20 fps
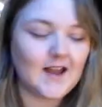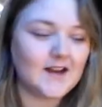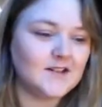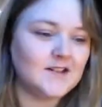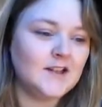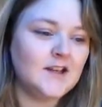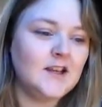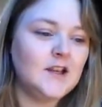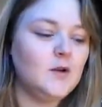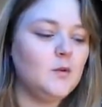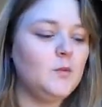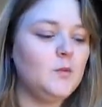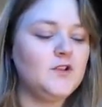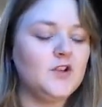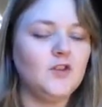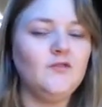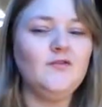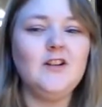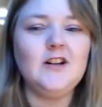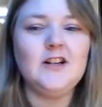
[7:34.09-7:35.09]
and we
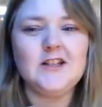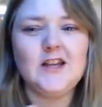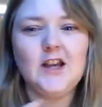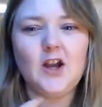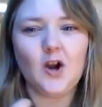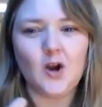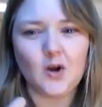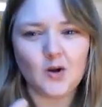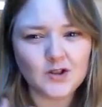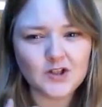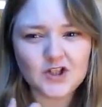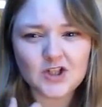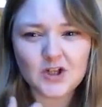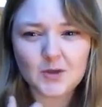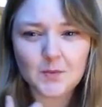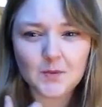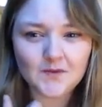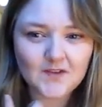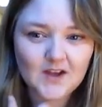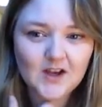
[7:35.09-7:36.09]
don't really take
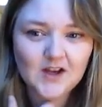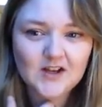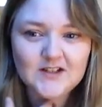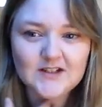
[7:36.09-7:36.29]
ownership of the